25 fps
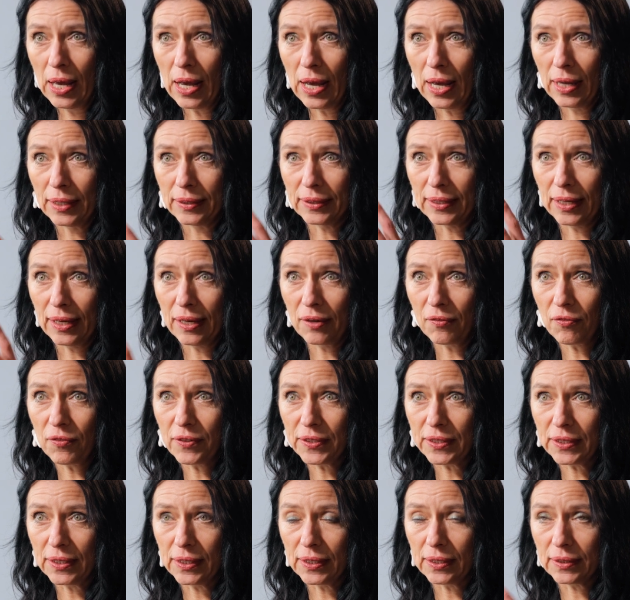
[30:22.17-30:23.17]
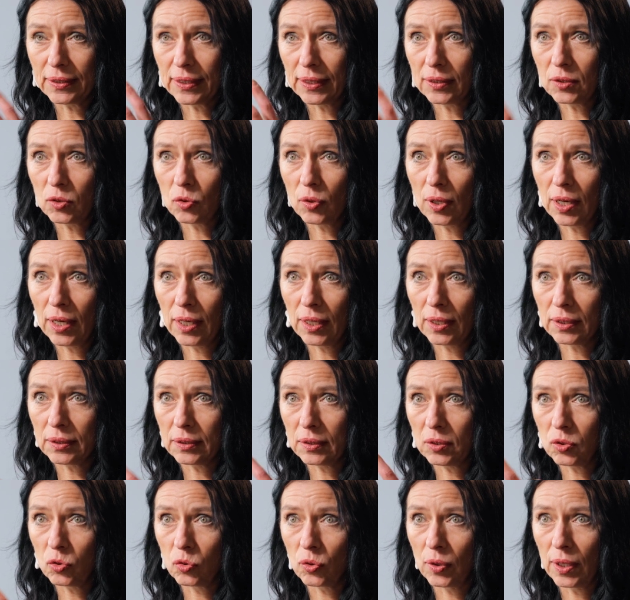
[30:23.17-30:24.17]
and everything that you had
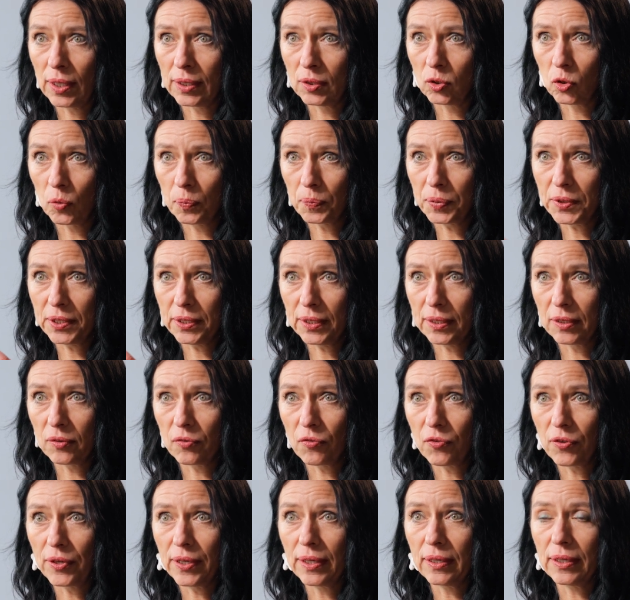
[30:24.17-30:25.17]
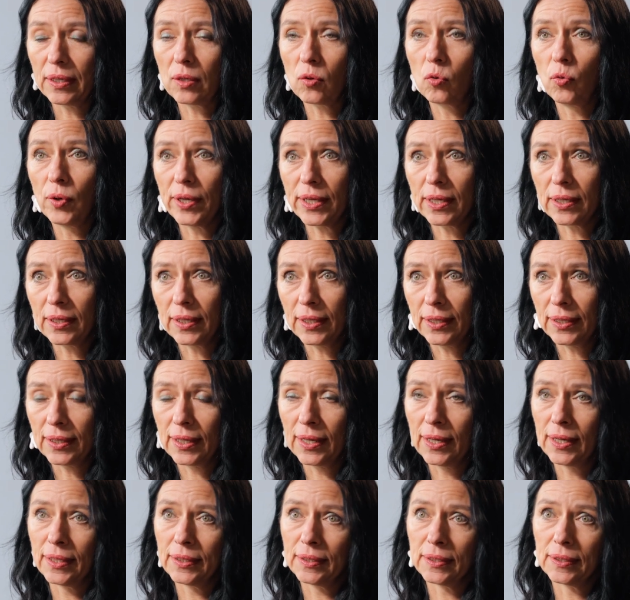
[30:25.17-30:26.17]
to adopt here really quickly,
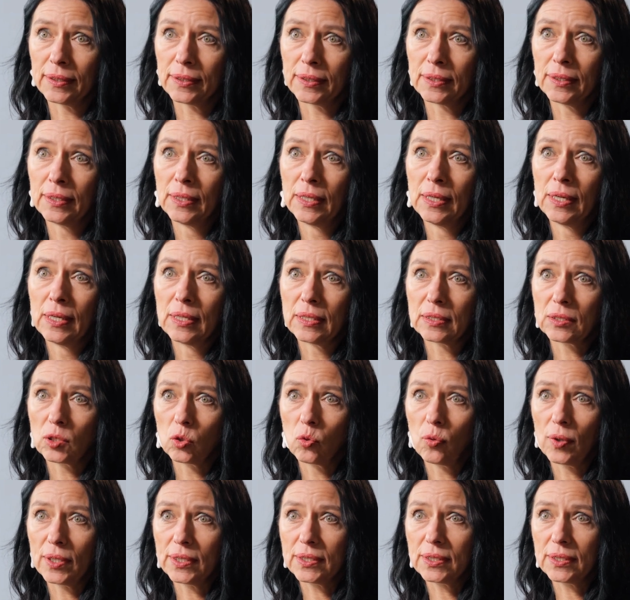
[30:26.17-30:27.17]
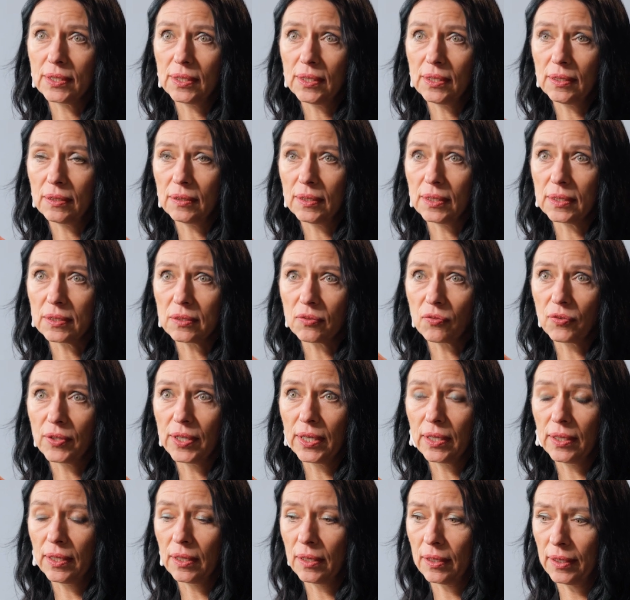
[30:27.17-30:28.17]
and so I see this
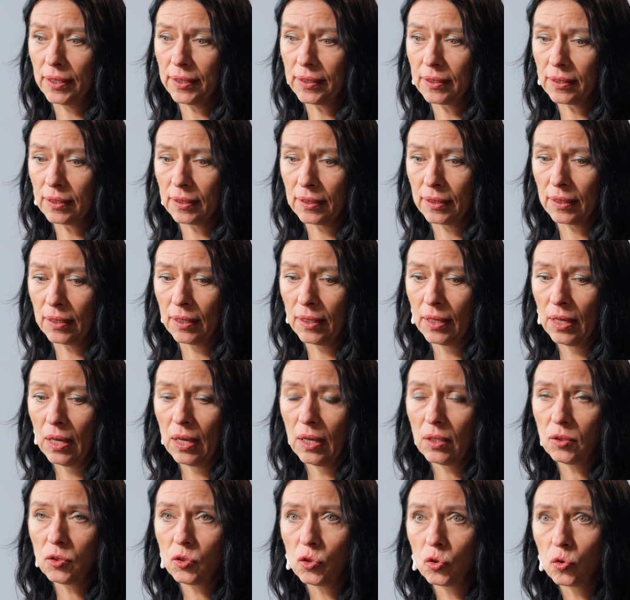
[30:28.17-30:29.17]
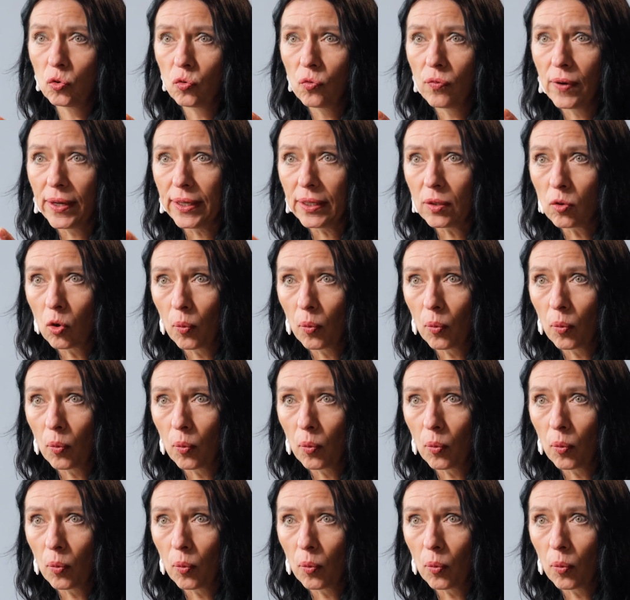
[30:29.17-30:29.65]
really like a two-way